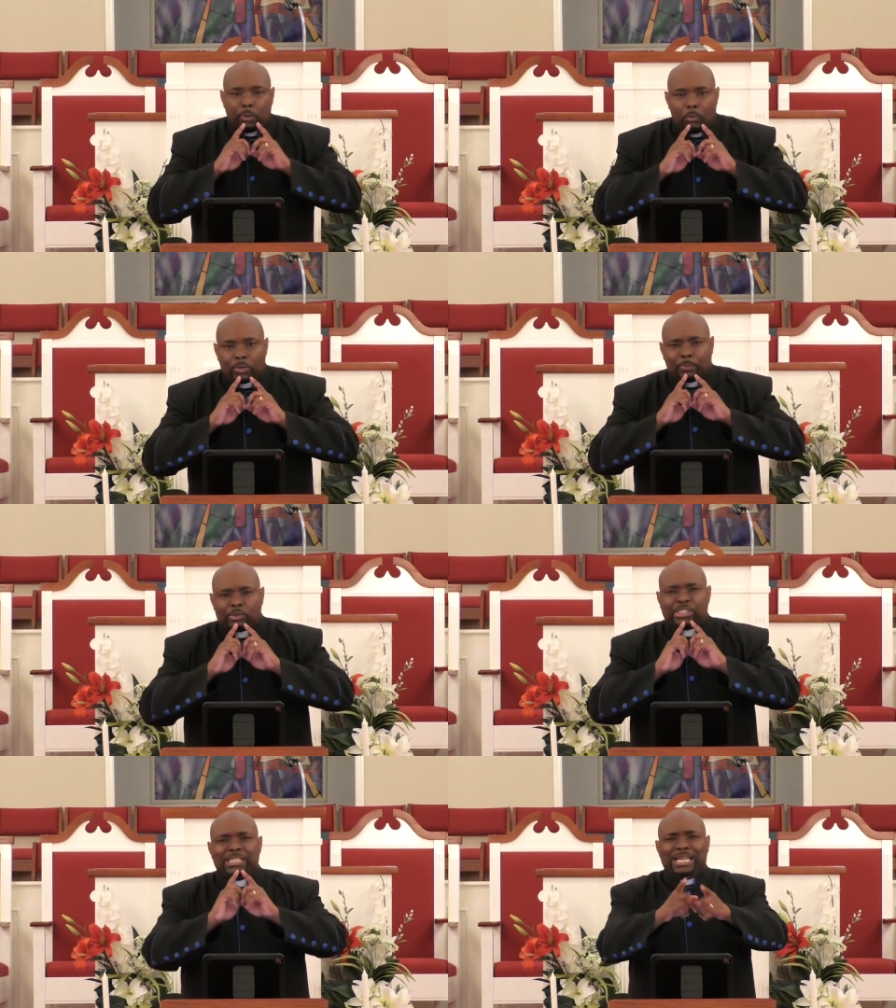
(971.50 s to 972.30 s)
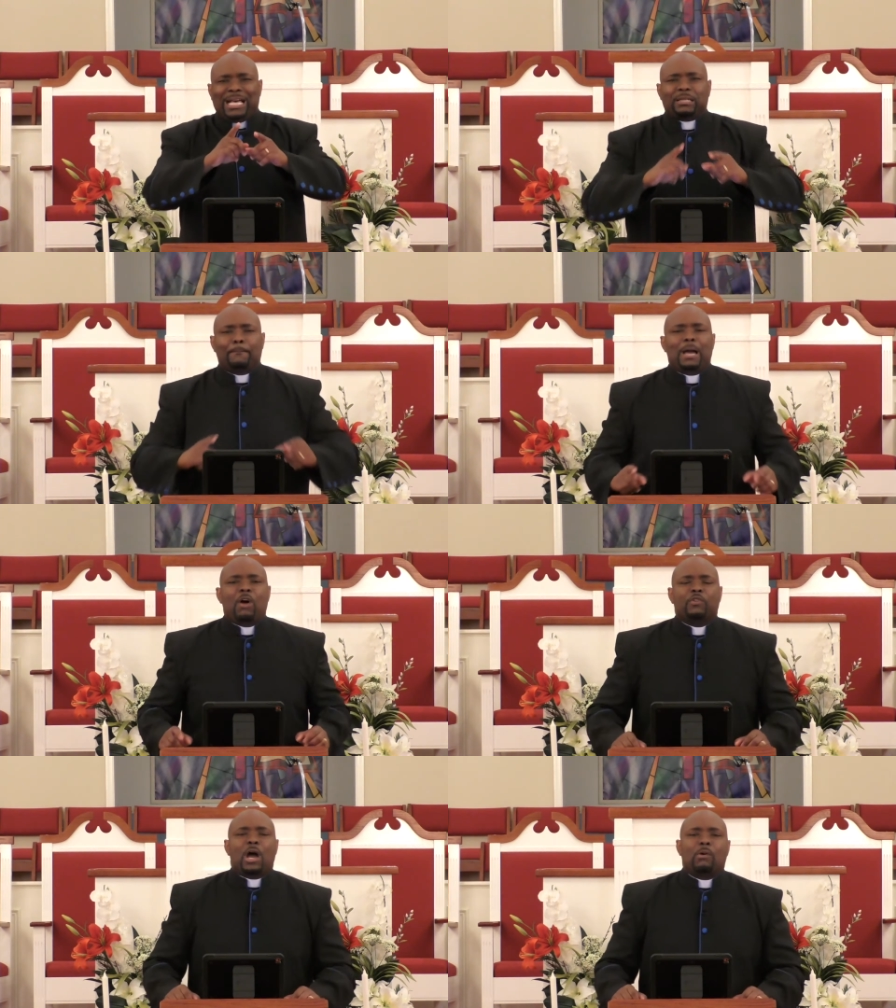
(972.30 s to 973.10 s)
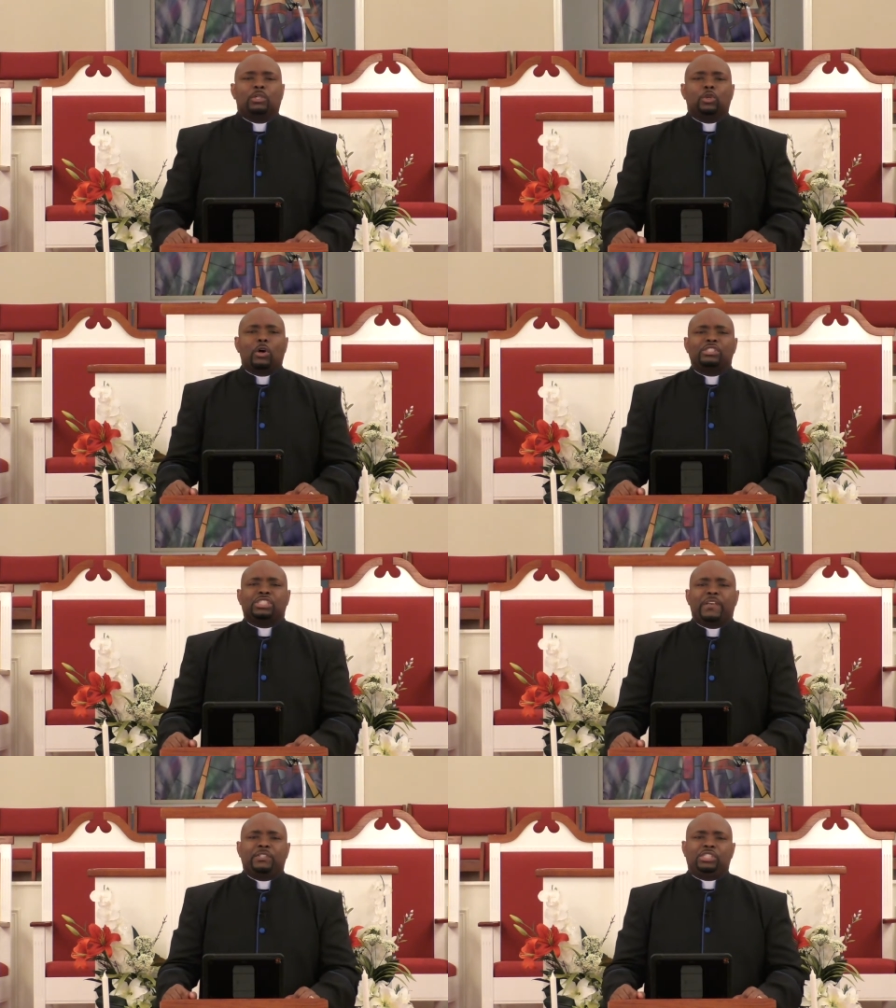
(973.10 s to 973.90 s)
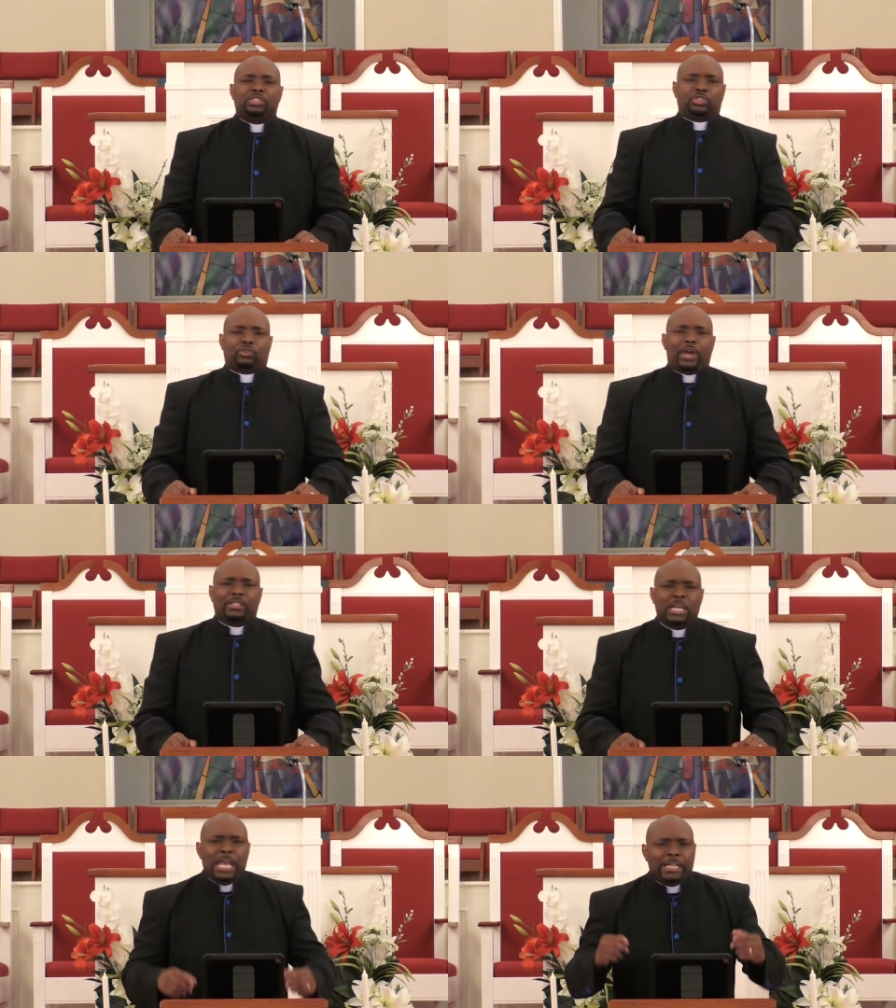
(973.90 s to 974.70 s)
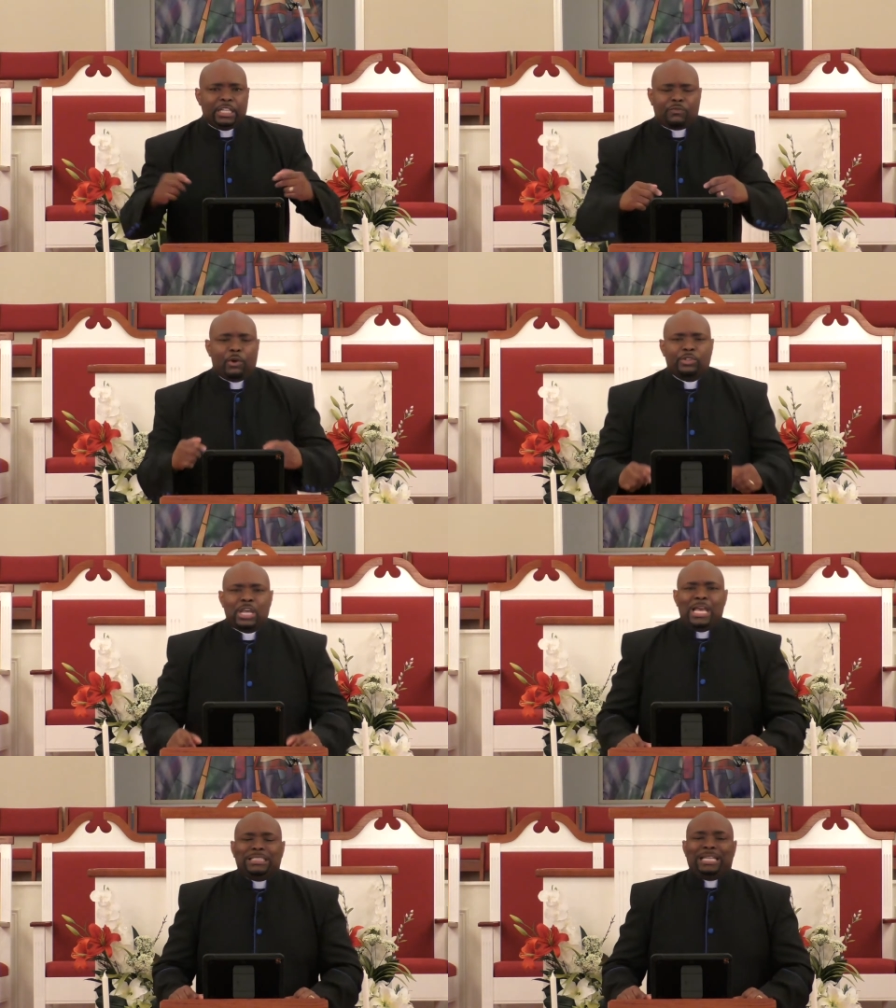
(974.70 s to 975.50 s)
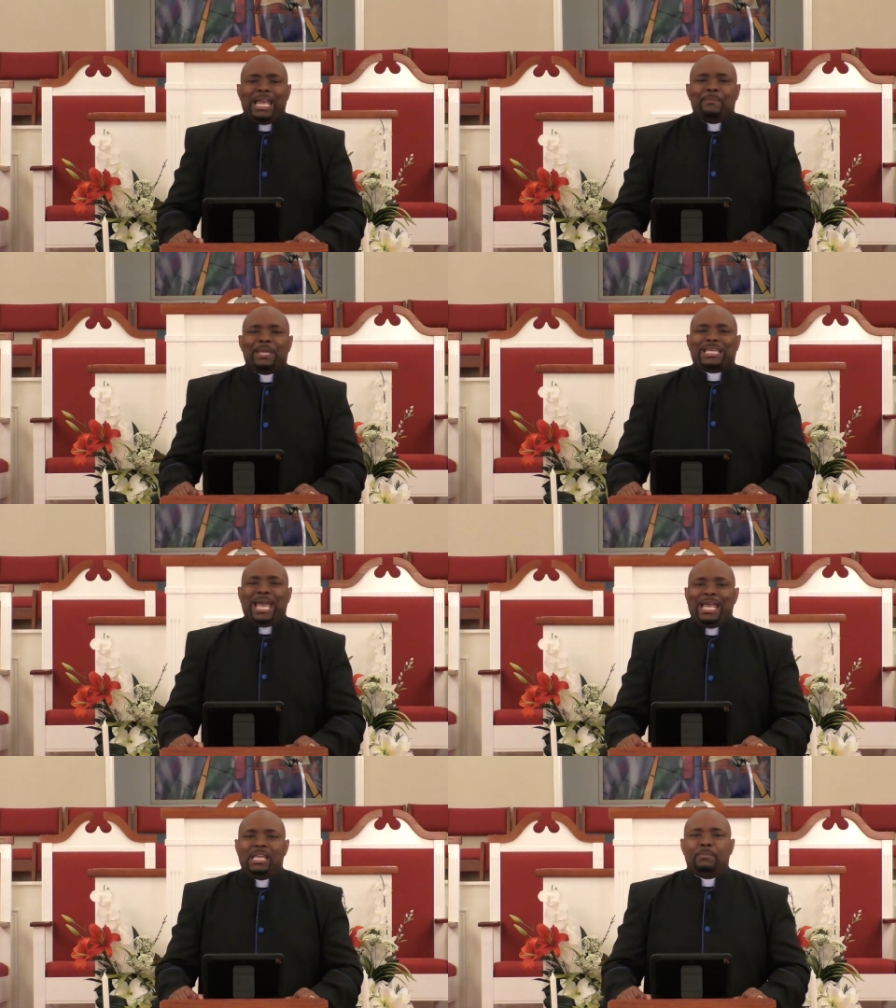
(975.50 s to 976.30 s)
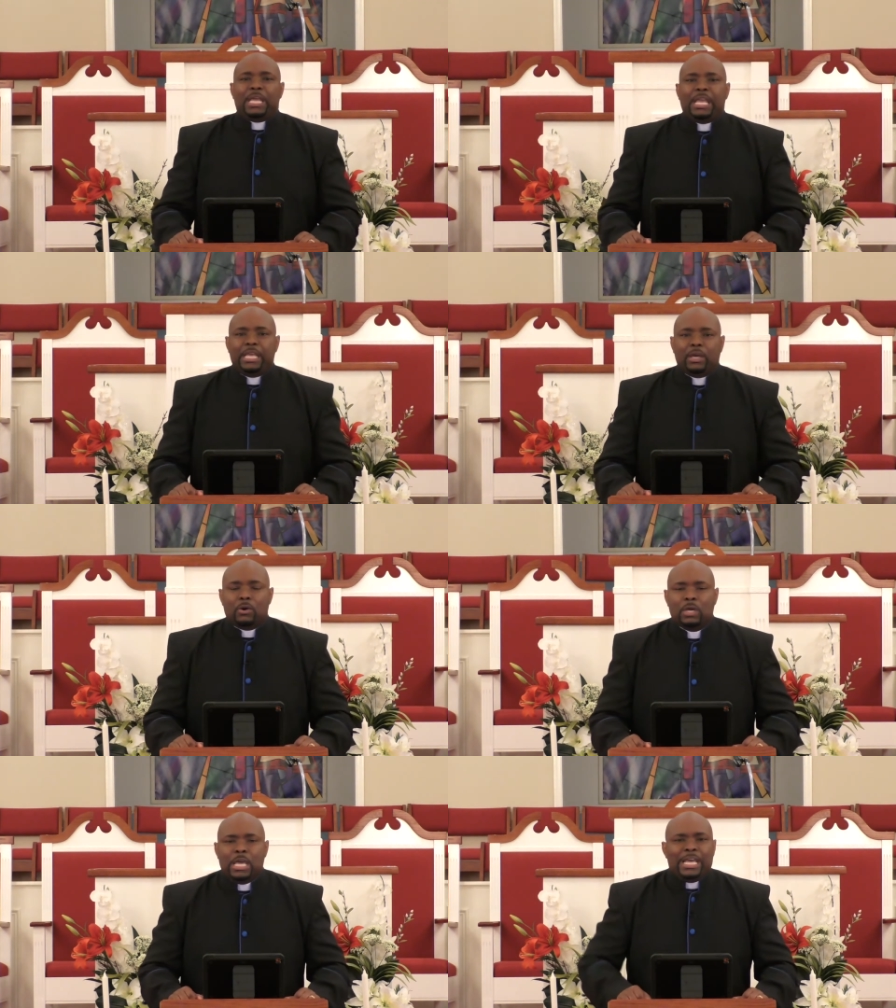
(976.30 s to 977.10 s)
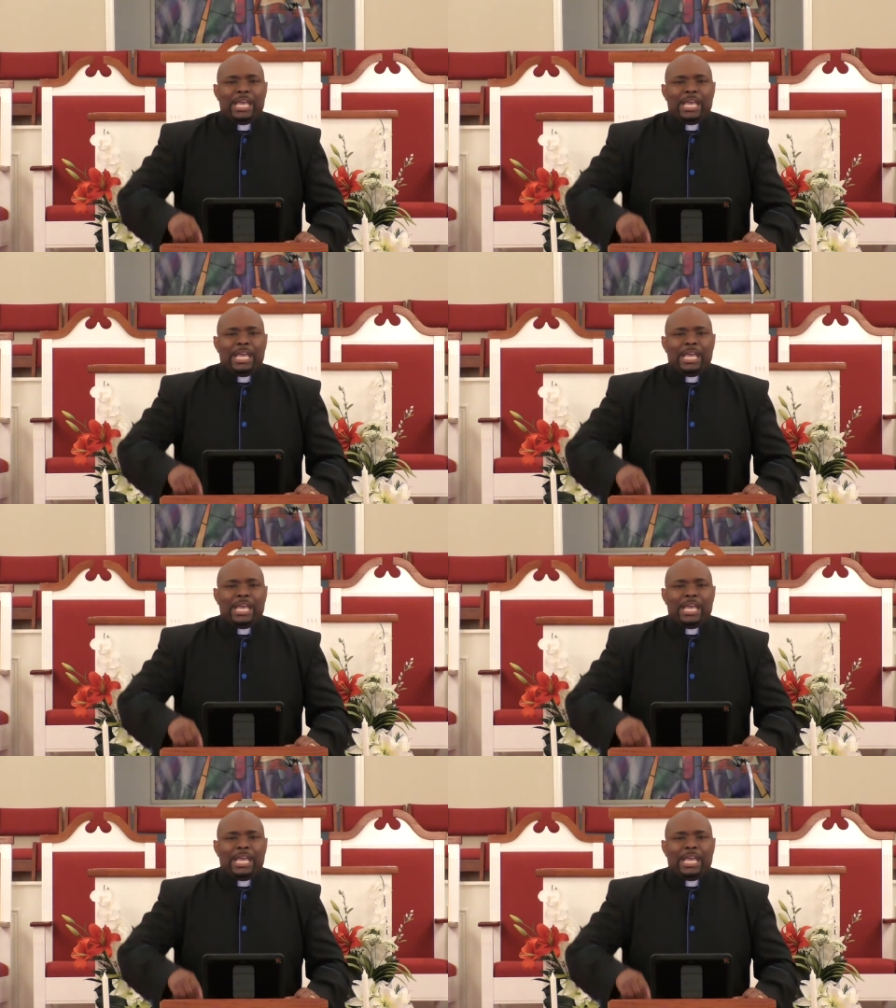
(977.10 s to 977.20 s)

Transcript: what proceeded out of the mouth of our Lord and Savior Jesus Christ in this verse, they became healed.